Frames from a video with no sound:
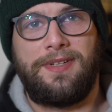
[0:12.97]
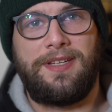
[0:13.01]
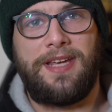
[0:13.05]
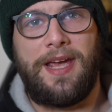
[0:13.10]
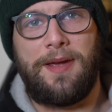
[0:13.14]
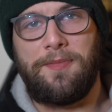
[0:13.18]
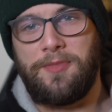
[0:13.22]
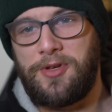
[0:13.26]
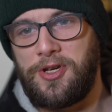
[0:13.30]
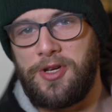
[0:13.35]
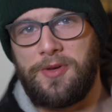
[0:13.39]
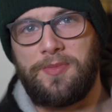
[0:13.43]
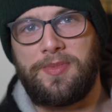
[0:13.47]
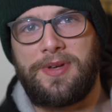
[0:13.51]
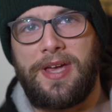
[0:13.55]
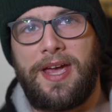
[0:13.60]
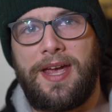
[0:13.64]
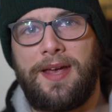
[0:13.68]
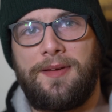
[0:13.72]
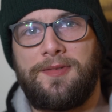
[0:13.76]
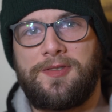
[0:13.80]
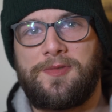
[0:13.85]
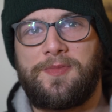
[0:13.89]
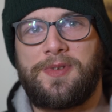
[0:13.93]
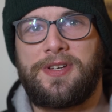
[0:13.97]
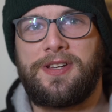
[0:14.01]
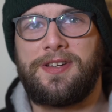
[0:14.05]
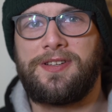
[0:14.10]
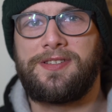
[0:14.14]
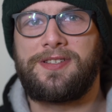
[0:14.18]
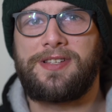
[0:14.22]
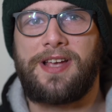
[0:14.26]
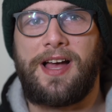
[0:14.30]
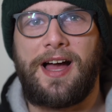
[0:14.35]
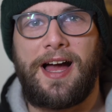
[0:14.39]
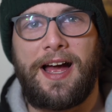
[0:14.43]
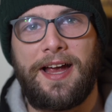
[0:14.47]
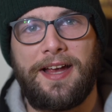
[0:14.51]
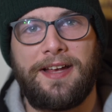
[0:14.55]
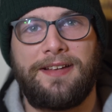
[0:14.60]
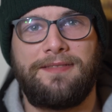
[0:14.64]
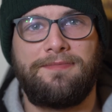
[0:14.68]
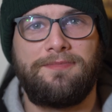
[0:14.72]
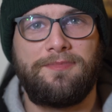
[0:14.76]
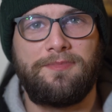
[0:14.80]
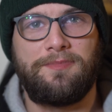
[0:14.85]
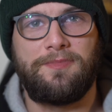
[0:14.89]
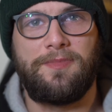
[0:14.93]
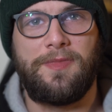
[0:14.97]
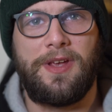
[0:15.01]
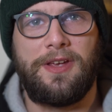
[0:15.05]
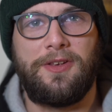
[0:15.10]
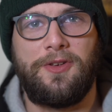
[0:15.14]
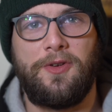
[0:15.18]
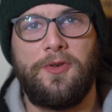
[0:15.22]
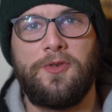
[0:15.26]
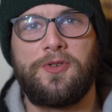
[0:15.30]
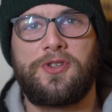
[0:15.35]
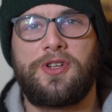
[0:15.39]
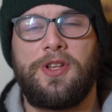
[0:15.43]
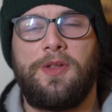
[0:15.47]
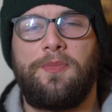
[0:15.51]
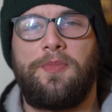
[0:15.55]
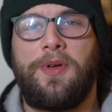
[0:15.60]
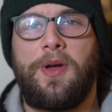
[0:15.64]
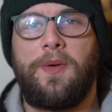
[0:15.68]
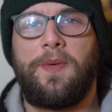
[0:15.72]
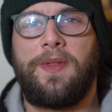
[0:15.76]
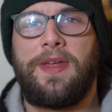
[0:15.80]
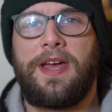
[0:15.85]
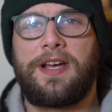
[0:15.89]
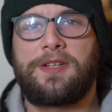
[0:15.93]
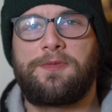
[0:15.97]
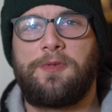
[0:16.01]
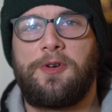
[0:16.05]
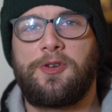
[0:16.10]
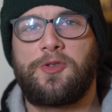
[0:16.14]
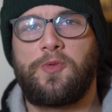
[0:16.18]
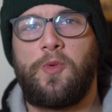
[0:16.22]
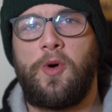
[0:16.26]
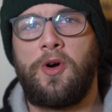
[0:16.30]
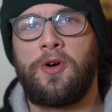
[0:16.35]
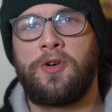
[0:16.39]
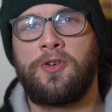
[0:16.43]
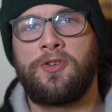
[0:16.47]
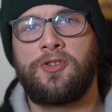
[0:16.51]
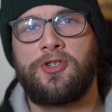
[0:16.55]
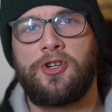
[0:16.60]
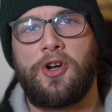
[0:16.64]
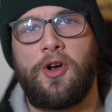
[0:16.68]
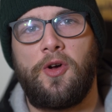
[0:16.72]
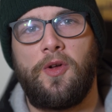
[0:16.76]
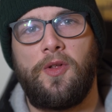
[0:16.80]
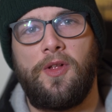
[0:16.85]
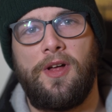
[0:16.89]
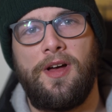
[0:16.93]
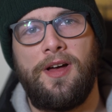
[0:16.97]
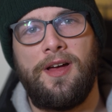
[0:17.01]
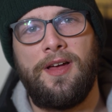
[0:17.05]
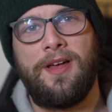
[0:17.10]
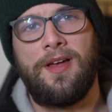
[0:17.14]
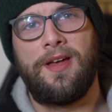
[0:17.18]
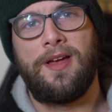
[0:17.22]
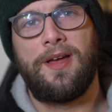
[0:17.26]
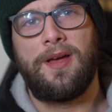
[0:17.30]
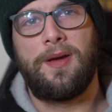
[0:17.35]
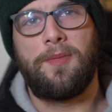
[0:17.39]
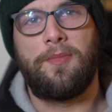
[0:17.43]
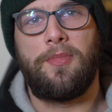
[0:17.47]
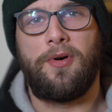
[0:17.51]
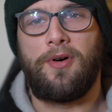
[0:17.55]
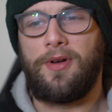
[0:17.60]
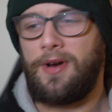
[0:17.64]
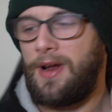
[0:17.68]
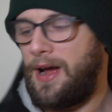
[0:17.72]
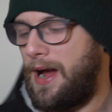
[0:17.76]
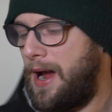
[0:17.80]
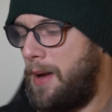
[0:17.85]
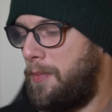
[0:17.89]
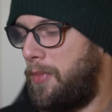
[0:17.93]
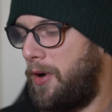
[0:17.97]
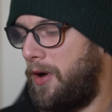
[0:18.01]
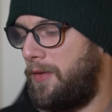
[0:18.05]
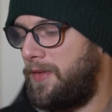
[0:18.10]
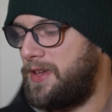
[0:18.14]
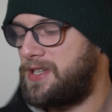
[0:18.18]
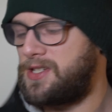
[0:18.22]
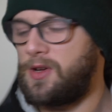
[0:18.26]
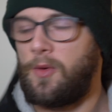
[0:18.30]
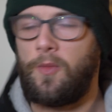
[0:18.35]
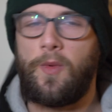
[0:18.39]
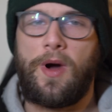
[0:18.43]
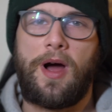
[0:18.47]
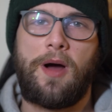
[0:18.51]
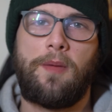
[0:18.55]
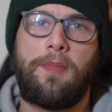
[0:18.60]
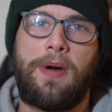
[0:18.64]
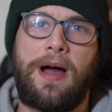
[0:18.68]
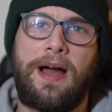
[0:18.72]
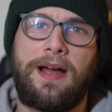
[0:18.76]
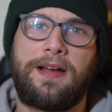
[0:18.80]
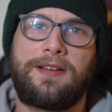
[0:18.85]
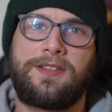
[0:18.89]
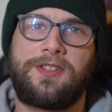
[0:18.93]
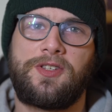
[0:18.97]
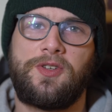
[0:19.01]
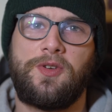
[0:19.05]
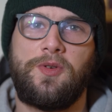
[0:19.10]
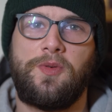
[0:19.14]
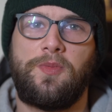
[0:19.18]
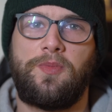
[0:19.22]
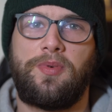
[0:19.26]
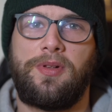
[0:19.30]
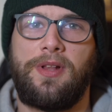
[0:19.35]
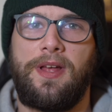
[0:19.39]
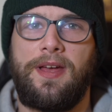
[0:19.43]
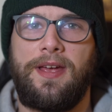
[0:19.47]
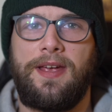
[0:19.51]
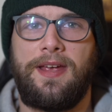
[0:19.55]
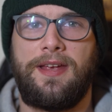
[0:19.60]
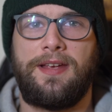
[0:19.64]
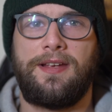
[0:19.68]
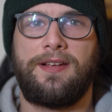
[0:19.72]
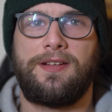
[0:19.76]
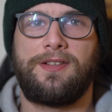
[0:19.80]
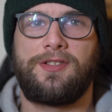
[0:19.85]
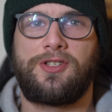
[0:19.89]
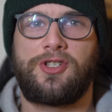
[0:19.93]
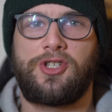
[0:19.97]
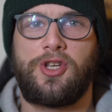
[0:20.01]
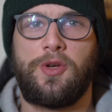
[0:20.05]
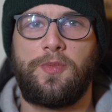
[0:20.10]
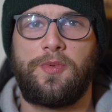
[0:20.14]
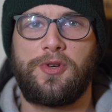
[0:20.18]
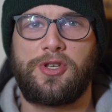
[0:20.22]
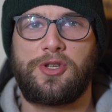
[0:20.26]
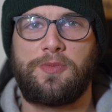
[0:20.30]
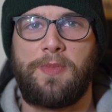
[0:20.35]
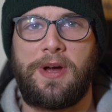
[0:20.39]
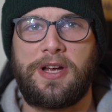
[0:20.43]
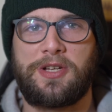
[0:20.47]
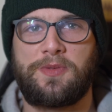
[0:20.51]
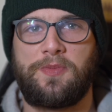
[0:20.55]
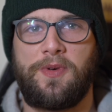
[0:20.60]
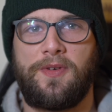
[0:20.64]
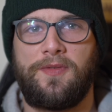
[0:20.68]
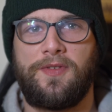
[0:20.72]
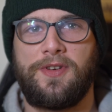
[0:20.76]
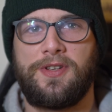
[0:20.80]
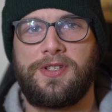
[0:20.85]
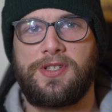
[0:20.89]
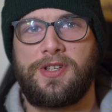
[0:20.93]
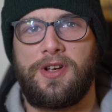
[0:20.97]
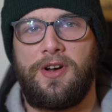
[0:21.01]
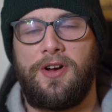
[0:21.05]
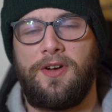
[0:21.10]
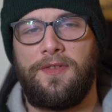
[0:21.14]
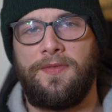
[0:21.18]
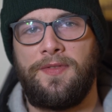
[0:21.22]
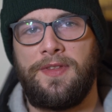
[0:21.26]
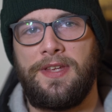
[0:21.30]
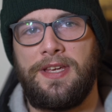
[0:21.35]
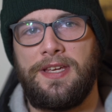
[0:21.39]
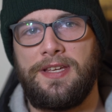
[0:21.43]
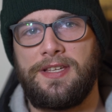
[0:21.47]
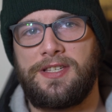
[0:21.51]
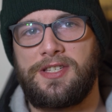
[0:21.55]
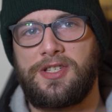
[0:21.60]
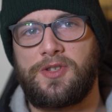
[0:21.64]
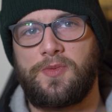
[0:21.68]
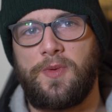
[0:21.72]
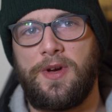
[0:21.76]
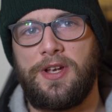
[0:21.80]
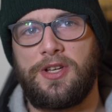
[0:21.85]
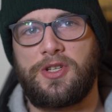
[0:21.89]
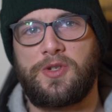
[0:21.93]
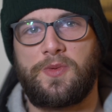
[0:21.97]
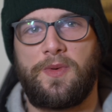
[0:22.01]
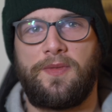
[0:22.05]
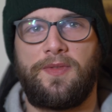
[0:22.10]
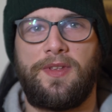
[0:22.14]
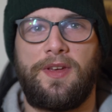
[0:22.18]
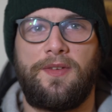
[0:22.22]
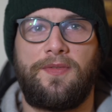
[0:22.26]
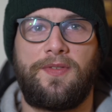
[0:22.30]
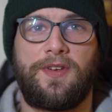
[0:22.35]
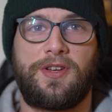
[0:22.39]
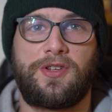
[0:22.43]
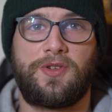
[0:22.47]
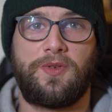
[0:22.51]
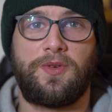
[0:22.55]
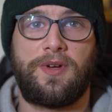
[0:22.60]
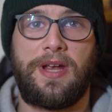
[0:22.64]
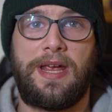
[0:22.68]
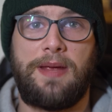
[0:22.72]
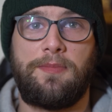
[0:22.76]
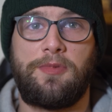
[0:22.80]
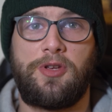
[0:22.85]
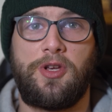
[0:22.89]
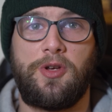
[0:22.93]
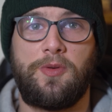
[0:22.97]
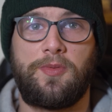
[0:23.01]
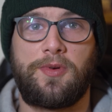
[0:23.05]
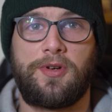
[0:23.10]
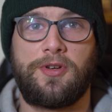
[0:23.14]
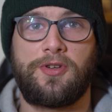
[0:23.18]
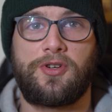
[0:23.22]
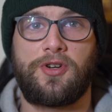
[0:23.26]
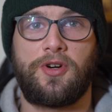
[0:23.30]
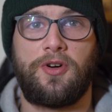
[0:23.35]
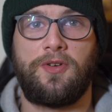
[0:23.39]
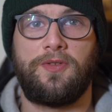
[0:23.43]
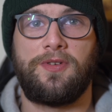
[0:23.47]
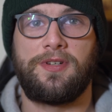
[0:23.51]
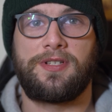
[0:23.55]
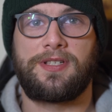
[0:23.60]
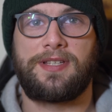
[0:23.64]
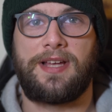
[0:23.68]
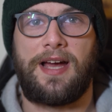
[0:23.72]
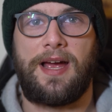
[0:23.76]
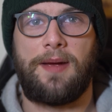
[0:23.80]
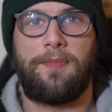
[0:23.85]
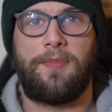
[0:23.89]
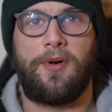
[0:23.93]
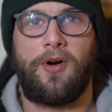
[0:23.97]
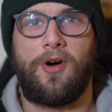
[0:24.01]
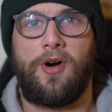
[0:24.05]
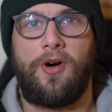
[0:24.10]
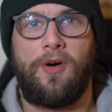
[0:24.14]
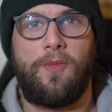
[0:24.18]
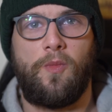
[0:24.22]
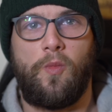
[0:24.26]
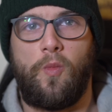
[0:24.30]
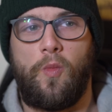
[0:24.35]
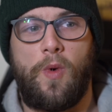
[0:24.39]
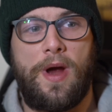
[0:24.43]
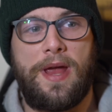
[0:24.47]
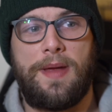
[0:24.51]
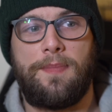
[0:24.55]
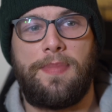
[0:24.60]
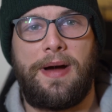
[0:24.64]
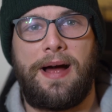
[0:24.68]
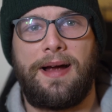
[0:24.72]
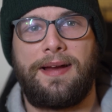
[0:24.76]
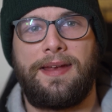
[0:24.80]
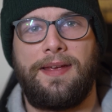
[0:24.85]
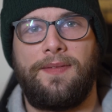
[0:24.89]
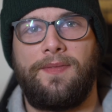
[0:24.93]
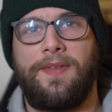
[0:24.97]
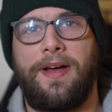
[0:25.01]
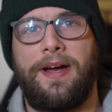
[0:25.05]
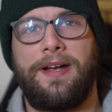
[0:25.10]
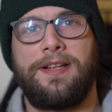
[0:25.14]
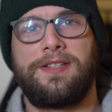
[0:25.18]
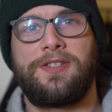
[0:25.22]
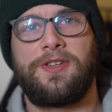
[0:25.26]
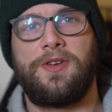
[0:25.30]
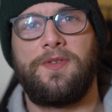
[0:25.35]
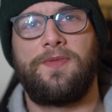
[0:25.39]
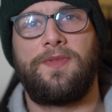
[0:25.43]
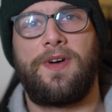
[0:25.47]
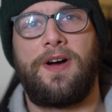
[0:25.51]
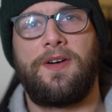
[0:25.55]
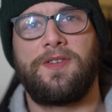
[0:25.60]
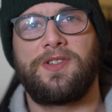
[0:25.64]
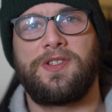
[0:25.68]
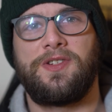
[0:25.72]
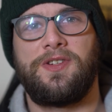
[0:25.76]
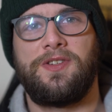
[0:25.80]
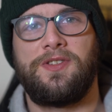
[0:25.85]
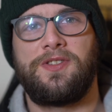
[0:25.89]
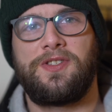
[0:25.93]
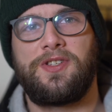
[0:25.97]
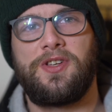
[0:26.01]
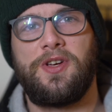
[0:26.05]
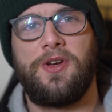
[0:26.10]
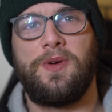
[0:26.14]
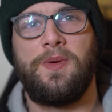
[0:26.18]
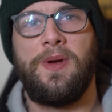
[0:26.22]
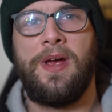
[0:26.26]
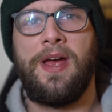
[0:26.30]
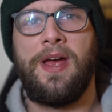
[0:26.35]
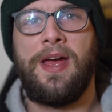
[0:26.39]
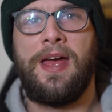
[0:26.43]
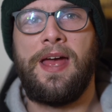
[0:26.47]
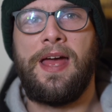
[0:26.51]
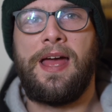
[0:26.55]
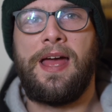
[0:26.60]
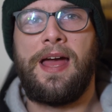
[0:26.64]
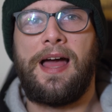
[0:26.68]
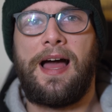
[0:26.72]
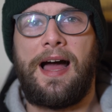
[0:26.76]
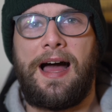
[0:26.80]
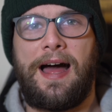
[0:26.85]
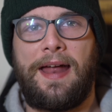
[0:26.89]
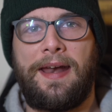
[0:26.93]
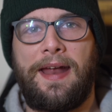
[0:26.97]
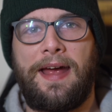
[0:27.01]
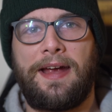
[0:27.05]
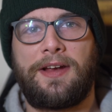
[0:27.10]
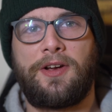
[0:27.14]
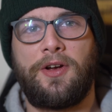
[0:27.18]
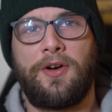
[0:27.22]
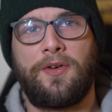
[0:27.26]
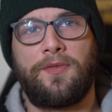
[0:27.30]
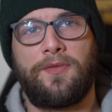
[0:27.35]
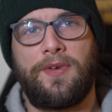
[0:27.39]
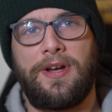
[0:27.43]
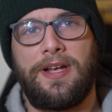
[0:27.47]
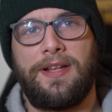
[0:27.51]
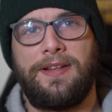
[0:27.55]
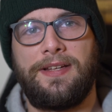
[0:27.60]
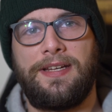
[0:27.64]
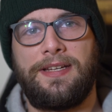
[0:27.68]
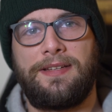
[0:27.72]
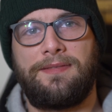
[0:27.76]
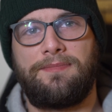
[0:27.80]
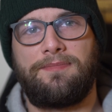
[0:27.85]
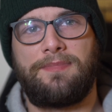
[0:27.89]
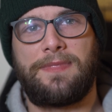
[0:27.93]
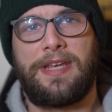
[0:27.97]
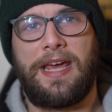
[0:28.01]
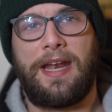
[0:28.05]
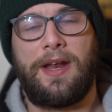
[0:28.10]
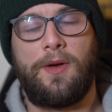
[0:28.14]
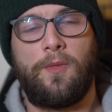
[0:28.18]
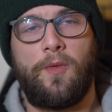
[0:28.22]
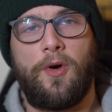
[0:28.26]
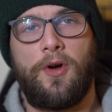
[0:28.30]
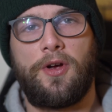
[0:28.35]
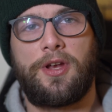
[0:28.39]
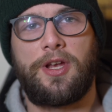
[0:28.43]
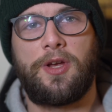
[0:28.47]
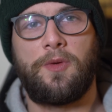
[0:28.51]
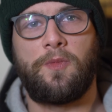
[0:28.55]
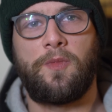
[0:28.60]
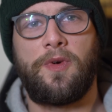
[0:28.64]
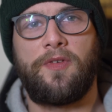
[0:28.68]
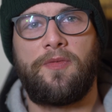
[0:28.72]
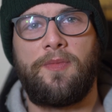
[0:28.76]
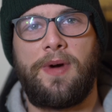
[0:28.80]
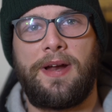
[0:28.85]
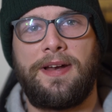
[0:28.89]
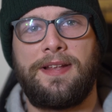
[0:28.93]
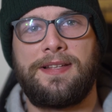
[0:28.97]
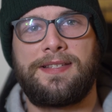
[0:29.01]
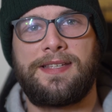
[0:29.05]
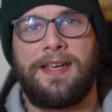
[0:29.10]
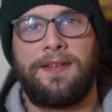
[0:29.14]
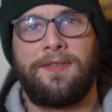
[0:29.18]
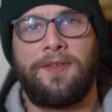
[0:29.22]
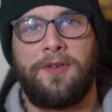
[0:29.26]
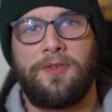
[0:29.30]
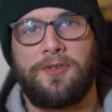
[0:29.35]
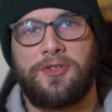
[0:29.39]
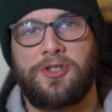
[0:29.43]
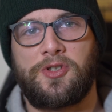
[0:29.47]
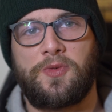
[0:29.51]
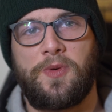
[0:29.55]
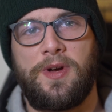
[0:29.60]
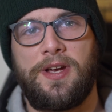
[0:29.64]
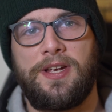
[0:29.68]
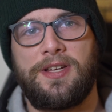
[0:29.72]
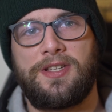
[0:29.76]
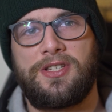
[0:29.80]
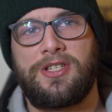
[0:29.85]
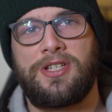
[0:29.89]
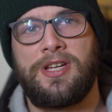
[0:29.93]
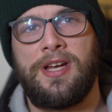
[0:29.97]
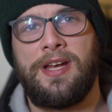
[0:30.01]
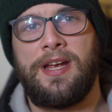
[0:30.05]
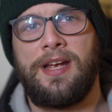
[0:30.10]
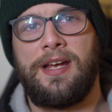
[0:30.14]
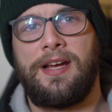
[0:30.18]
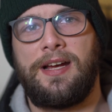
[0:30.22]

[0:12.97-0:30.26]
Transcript: GameCube games, because I usually play with the Xbox One controller, but I bought this a while back to play Super Smash Brothers on the Switch with the official GameCube controllers that I bought way back in like 2002, and I couldn't really get it working with my Nintendo Switch.